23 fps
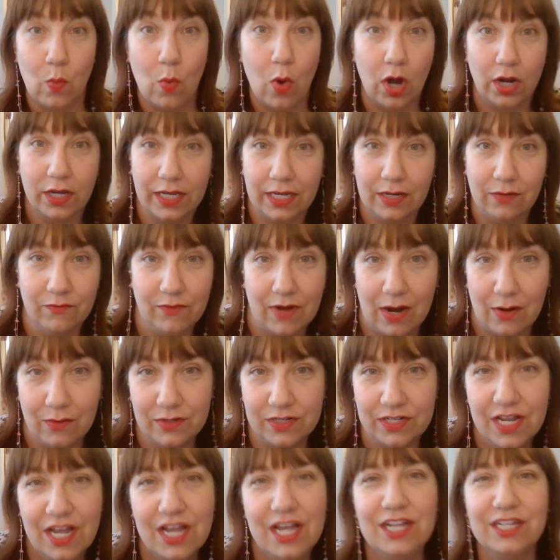walking
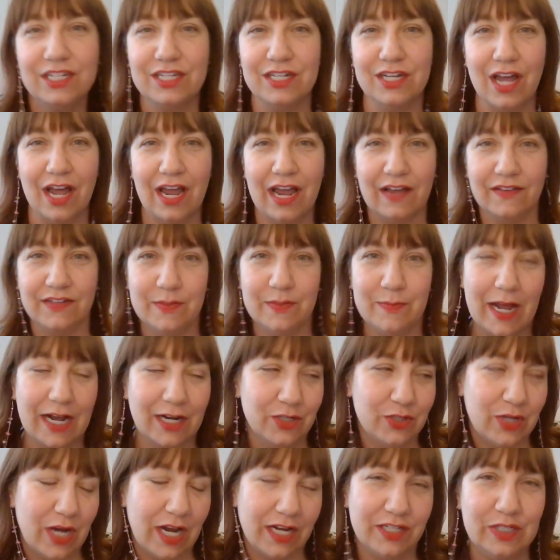route to not have to
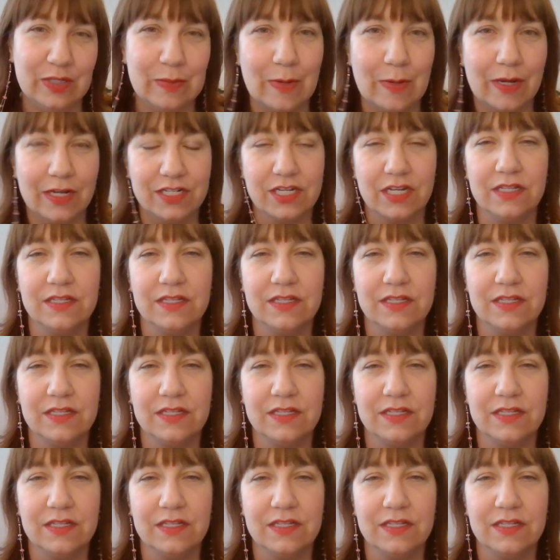backtrack too much.